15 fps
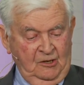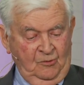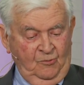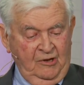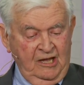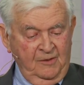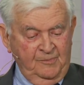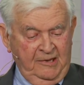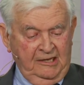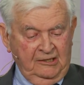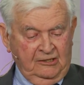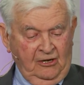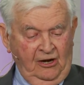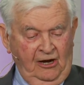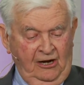we have
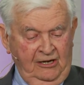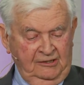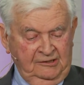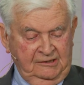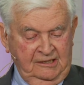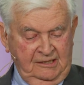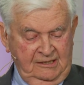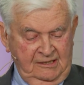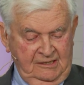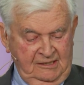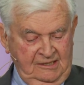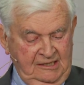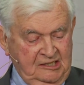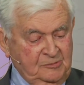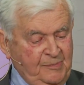been conned,
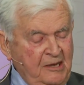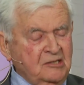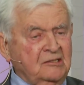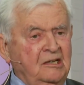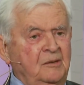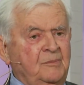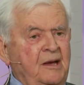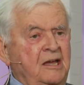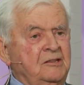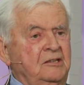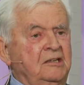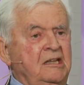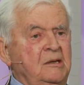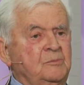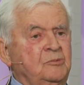especially by the
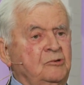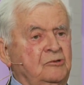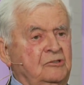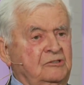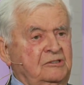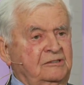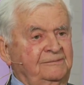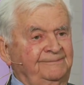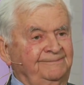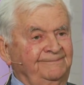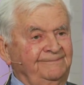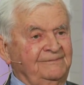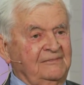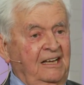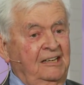Niebuhrs.
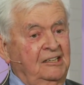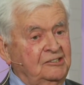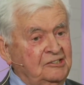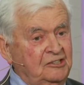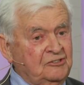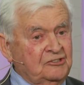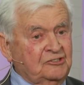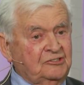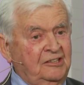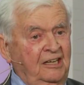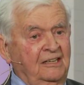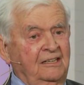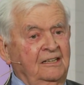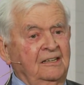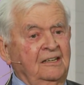And it's
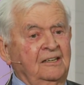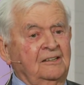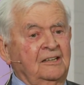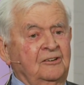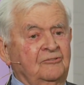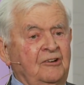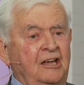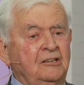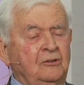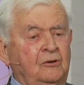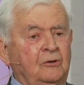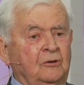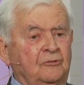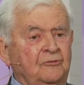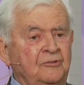interesting that
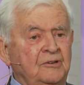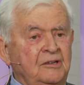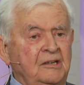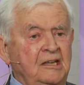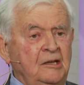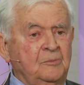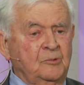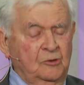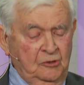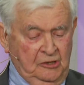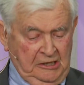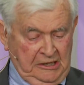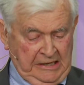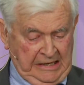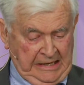Reinhold
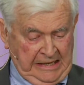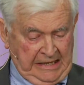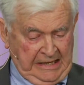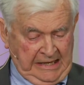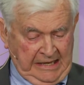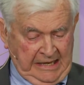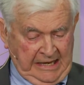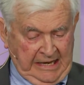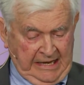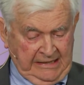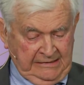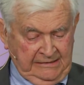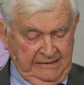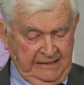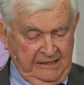Niebuhr
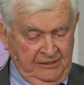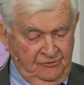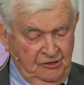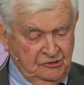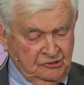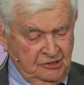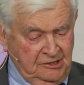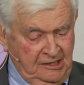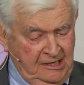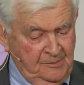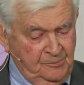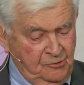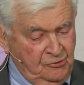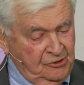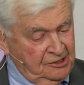and uh, Richard
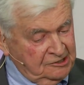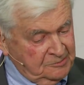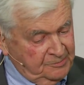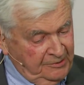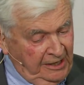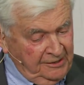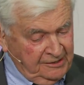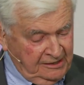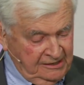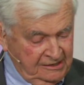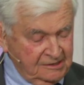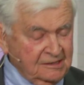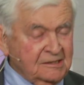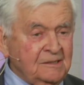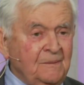Niebuhr, as
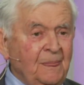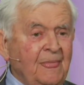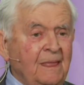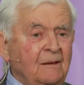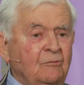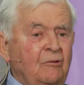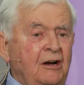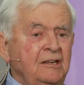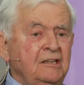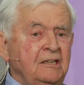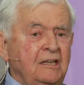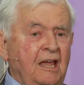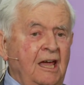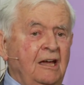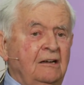brothers, one at
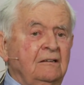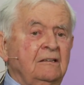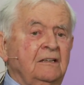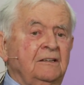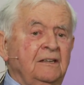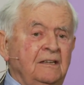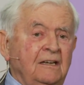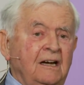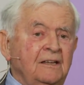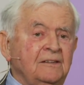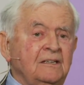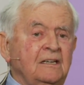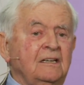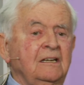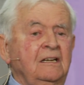Yale and the
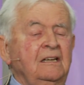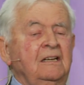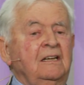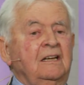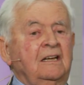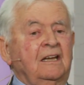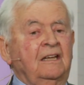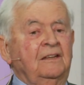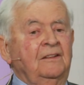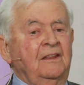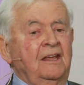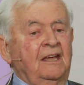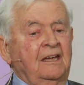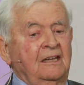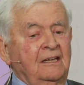other in
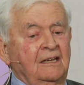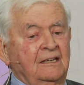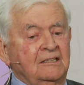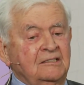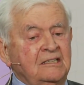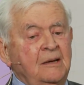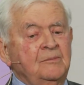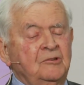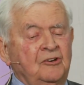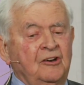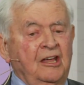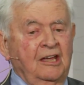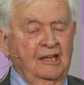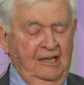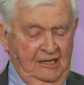the uh,
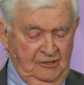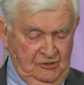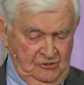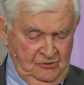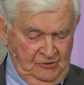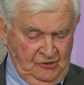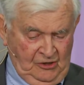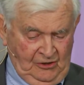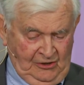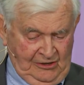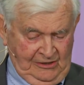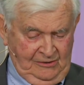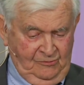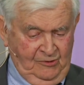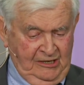seminary in New
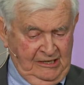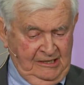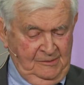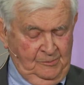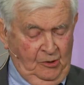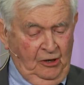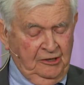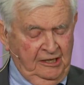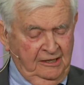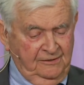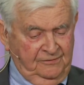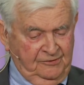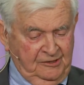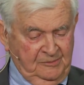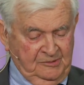York, where
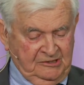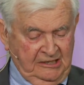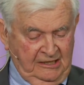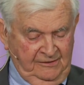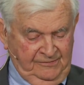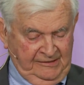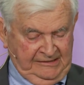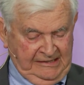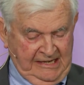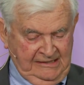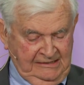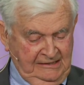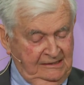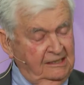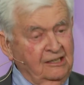Bonhoeffer himself
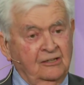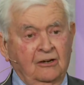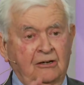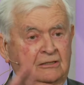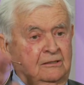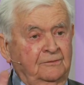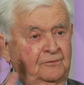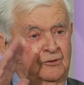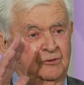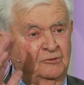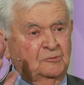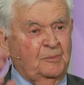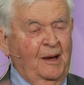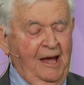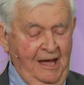attended and got
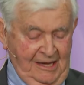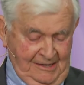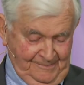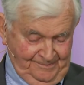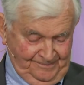confused by,